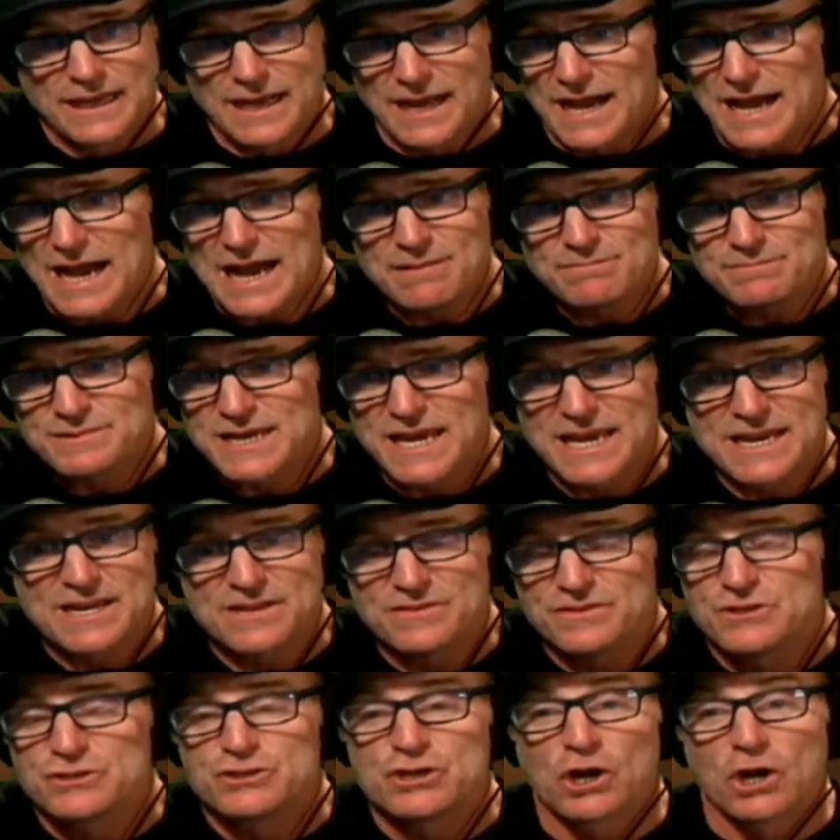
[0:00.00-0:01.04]
I'm
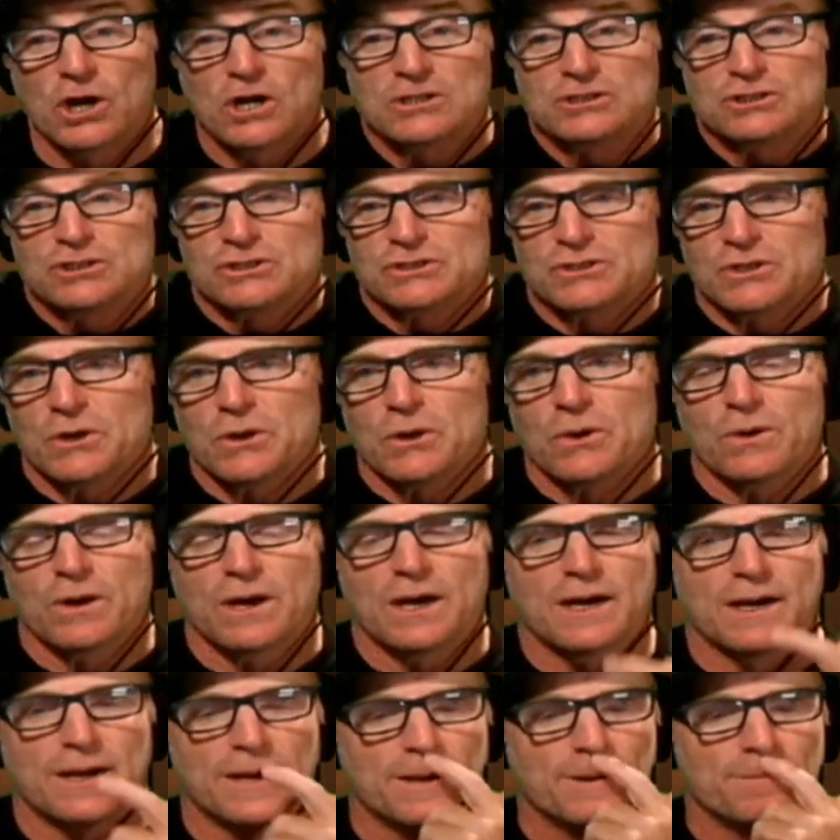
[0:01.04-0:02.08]
taking the Chargers, though.
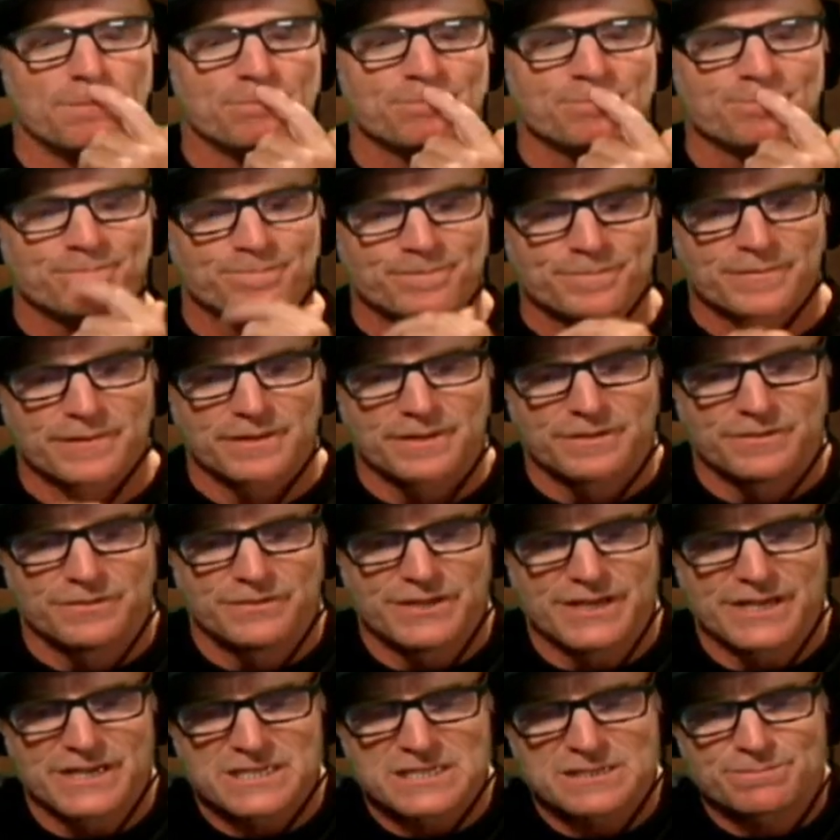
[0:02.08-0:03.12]

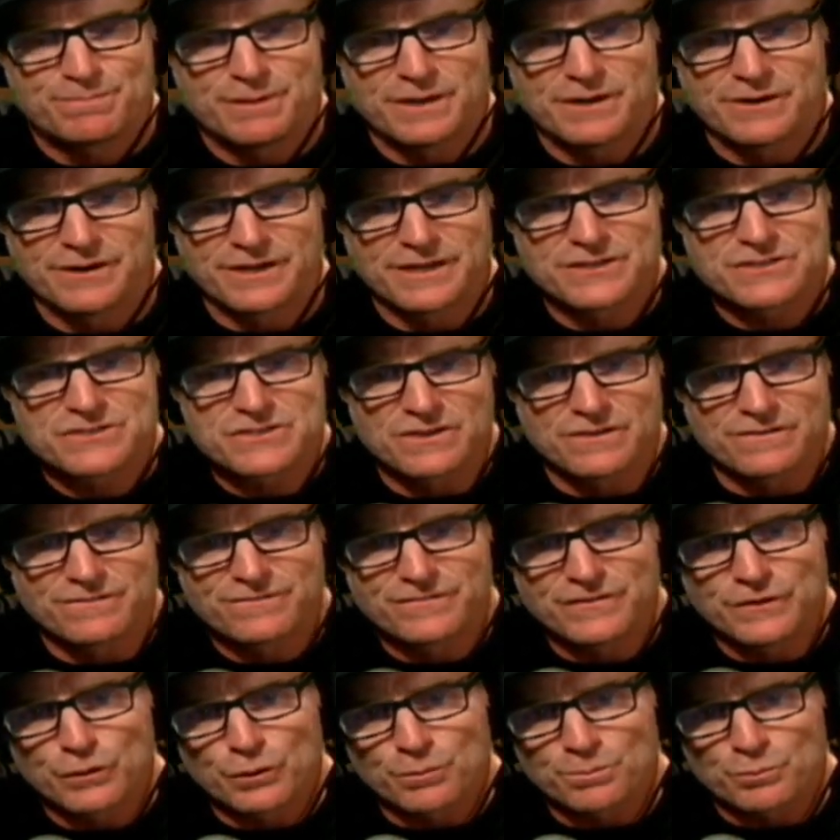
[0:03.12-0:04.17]
The experience of
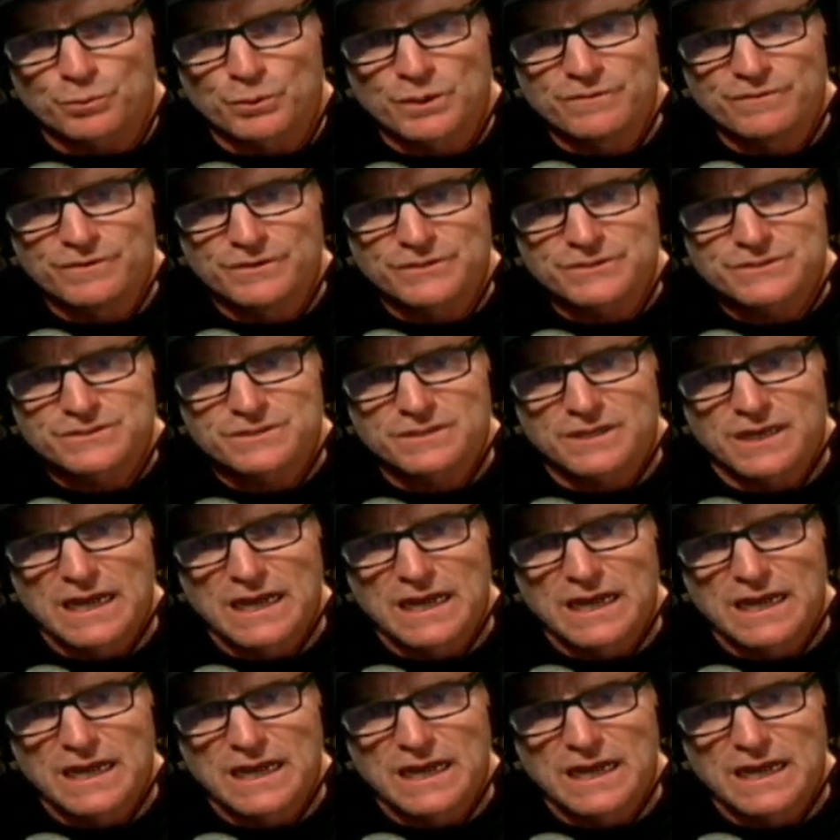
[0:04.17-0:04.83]
Phillip Rivers.